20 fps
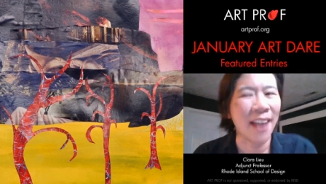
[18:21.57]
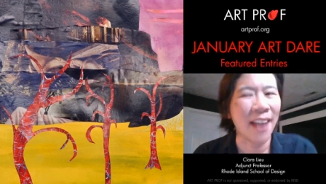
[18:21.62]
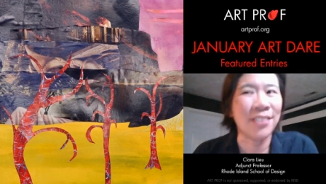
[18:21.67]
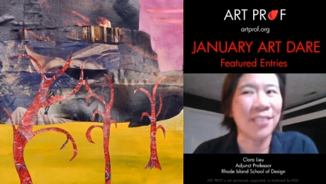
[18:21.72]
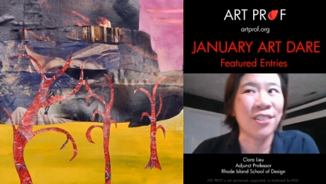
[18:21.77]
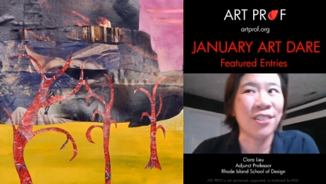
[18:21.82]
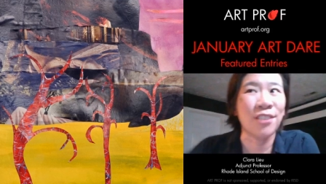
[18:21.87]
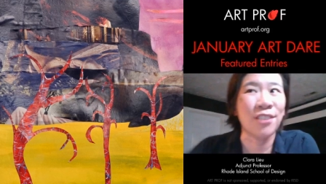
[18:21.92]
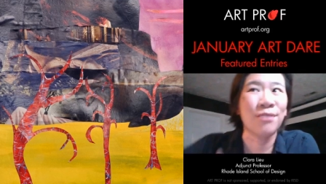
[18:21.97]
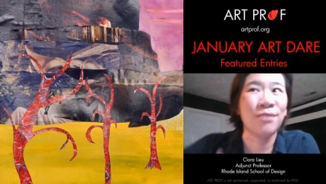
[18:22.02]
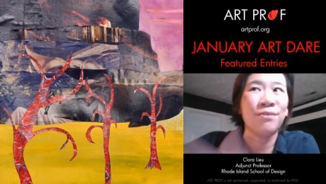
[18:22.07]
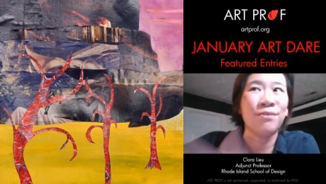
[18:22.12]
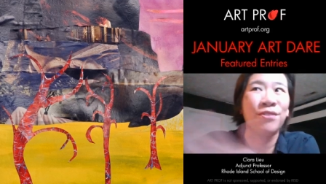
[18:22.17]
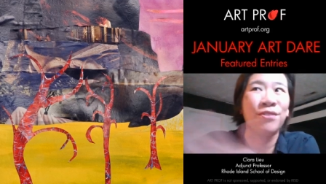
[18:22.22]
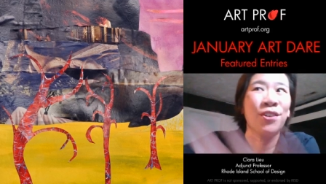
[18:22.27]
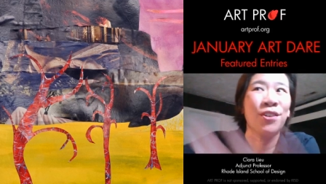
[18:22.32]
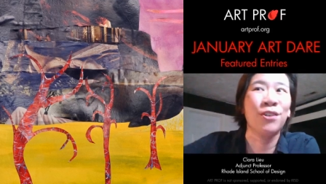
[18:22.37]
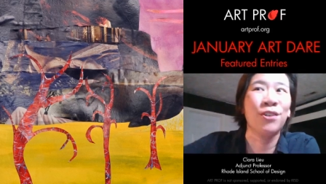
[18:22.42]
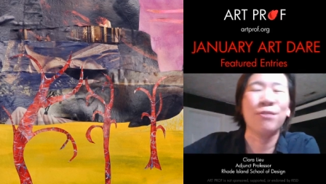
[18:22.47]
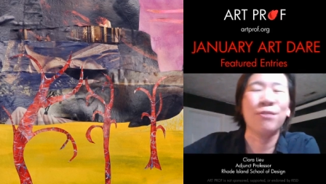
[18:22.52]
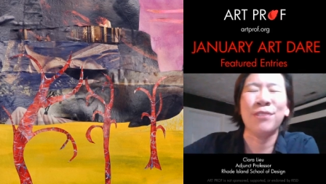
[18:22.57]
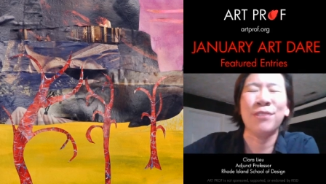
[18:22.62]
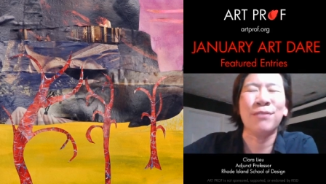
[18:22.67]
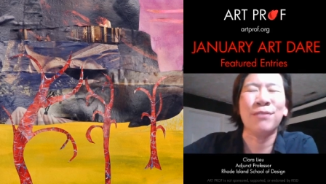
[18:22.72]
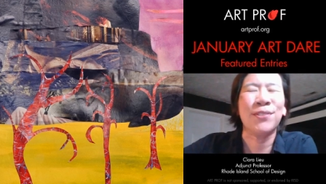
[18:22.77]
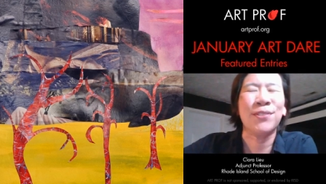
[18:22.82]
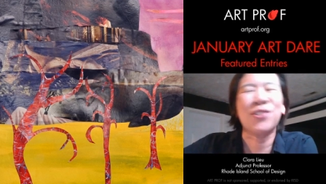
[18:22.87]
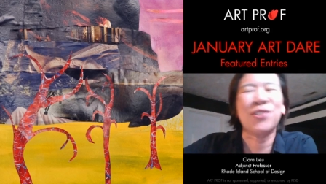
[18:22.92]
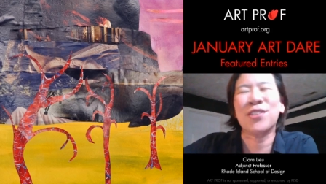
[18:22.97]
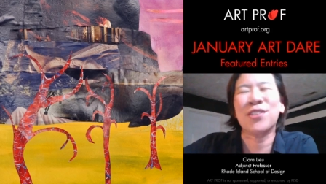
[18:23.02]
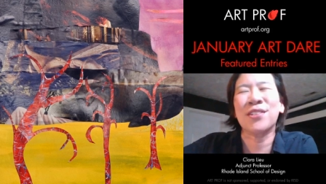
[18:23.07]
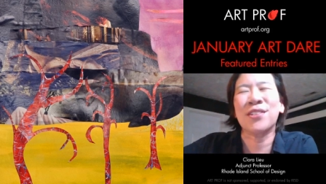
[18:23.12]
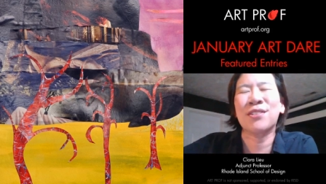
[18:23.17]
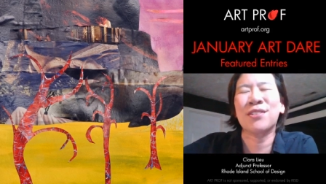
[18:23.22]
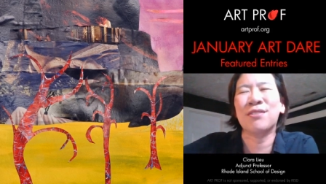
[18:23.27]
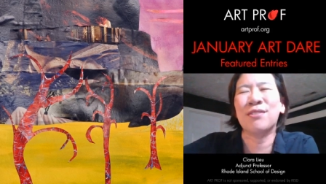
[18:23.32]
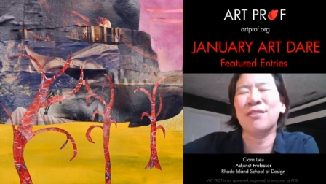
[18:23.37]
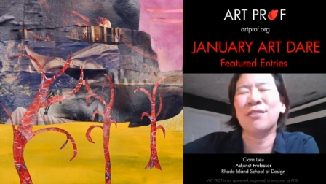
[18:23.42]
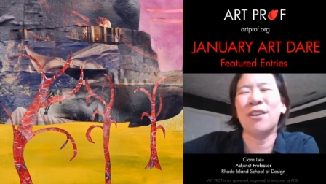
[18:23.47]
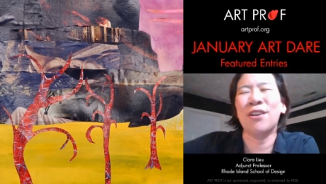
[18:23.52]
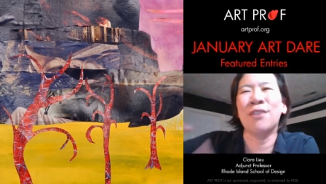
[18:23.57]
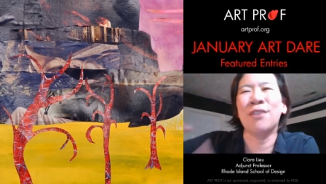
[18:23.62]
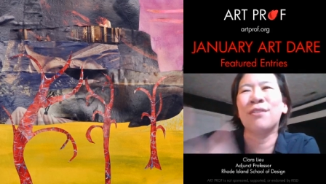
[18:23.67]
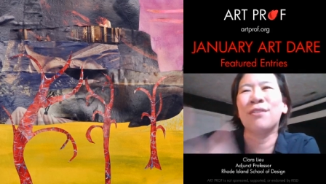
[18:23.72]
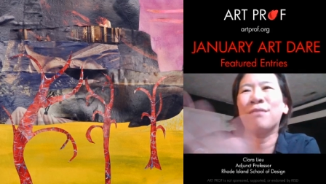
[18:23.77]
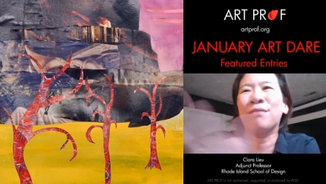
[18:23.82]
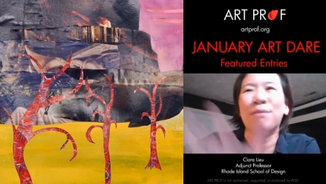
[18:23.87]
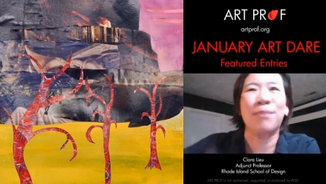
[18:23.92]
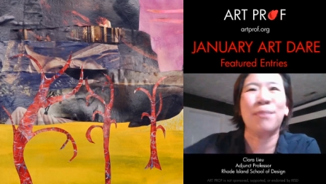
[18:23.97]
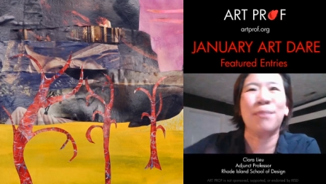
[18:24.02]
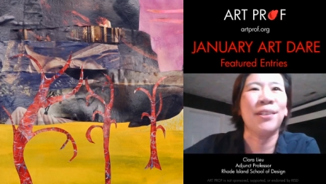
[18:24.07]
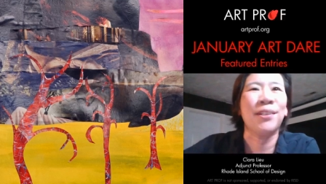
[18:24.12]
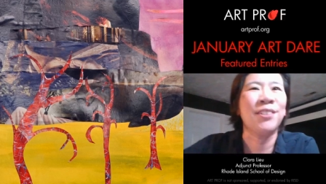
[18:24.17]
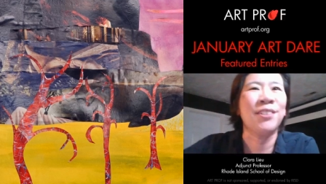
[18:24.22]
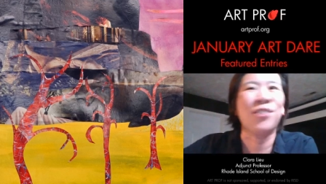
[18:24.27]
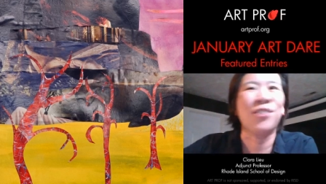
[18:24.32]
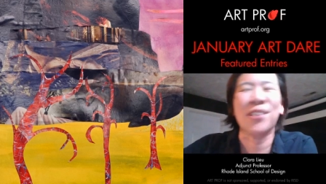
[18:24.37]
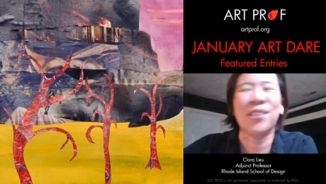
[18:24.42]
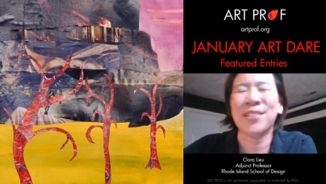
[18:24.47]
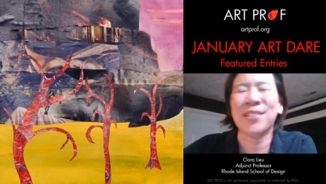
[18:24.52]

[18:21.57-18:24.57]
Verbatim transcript: I don't know if it was just, oh, everybody just